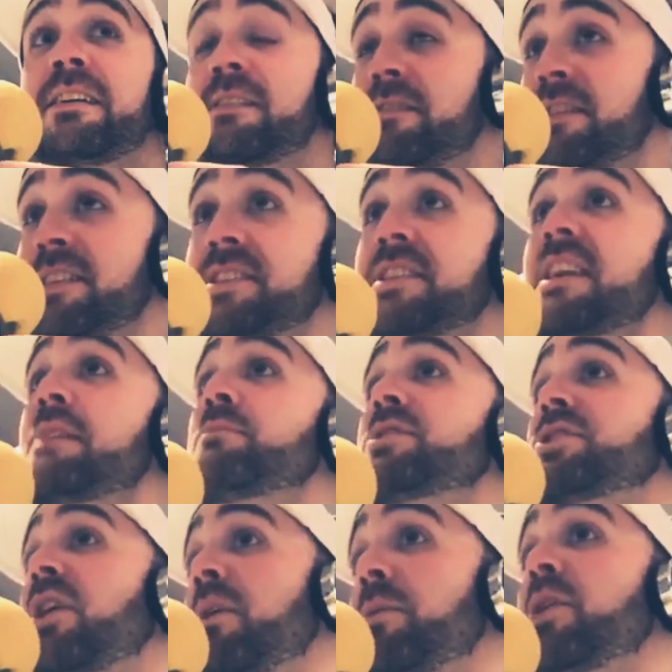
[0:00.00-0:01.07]
this team is
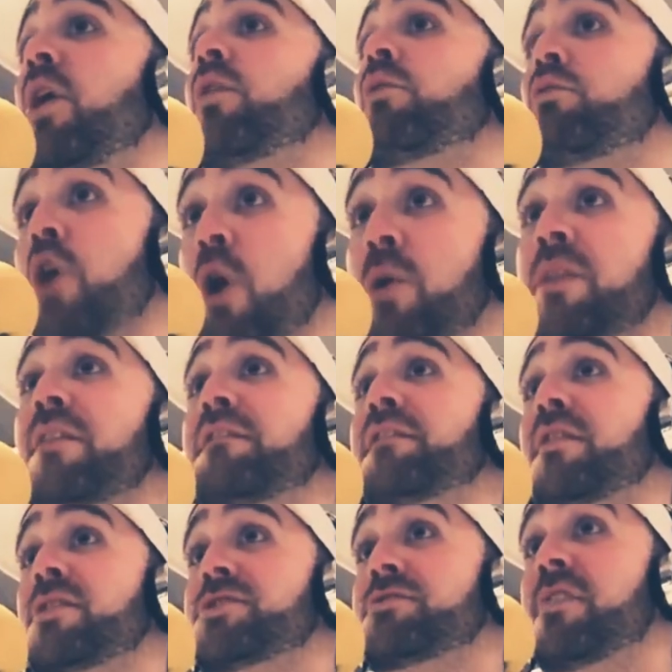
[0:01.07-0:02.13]
going to be on the road in the
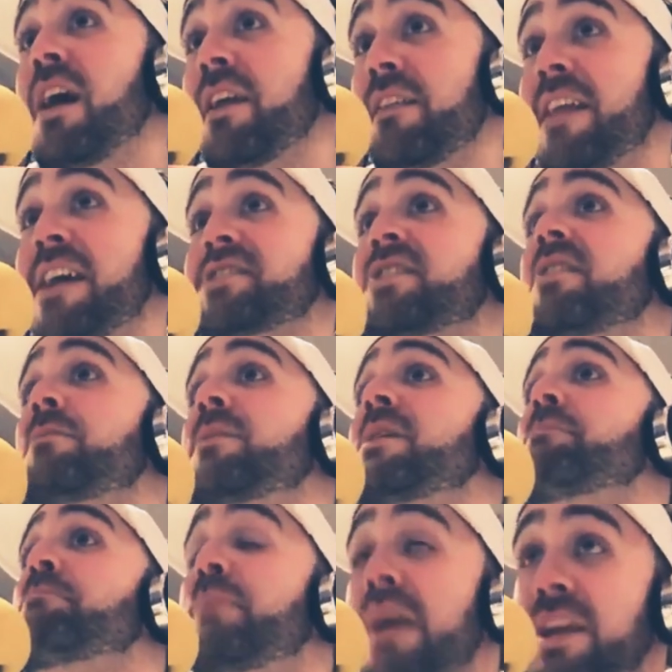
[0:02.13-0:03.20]
first round, and that's going to be
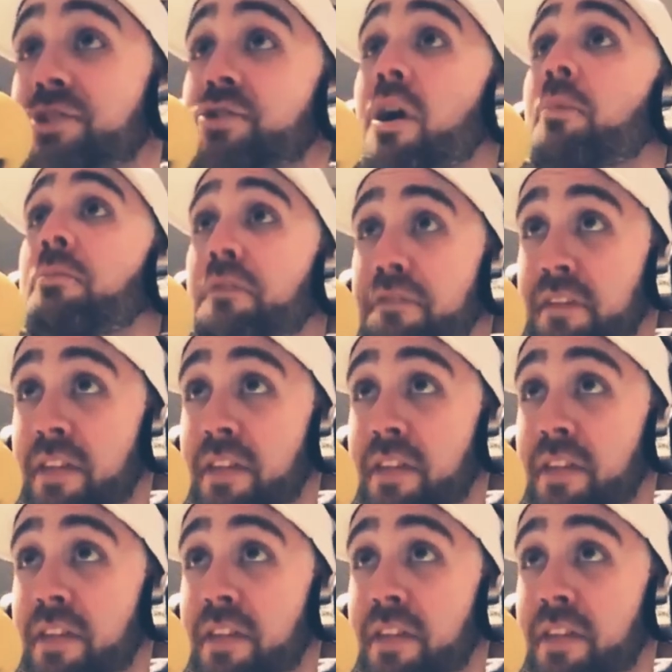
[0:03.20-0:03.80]
big trouble for them.